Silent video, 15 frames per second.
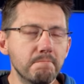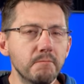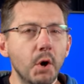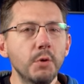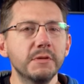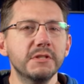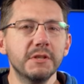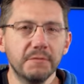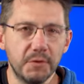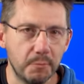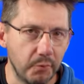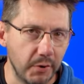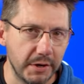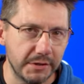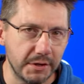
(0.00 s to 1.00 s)
most of the
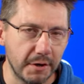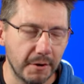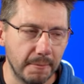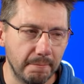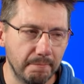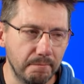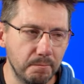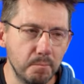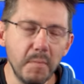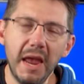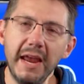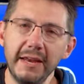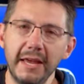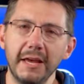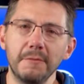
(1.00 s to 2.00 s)
printer
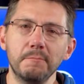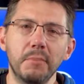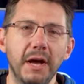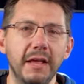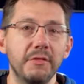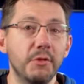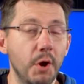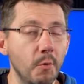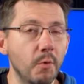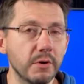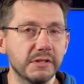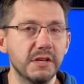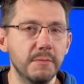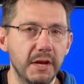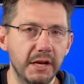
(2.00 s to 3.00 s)
made it, but there
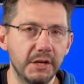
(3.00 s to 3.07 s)
were some